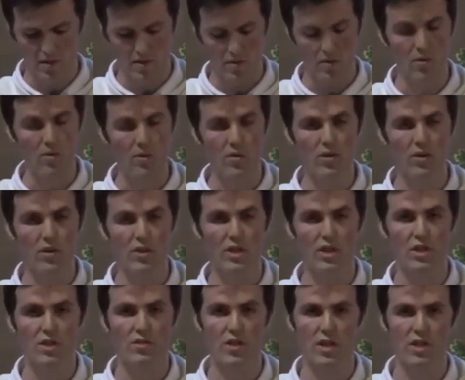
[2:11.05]
all that
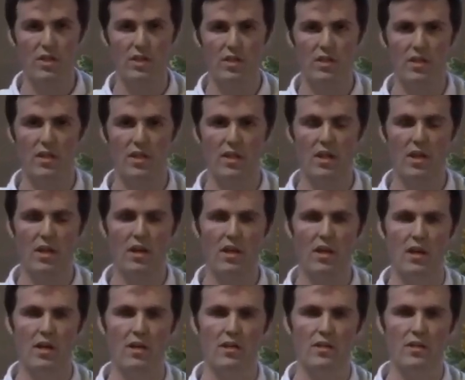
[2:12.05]
she treasured in her
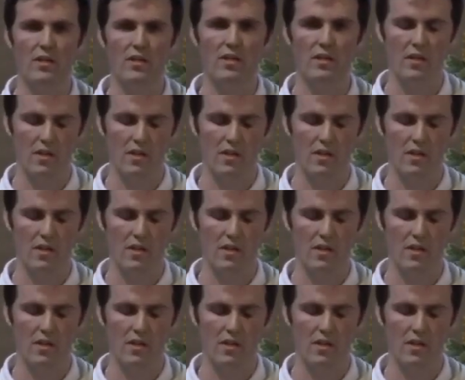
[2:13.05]
heart,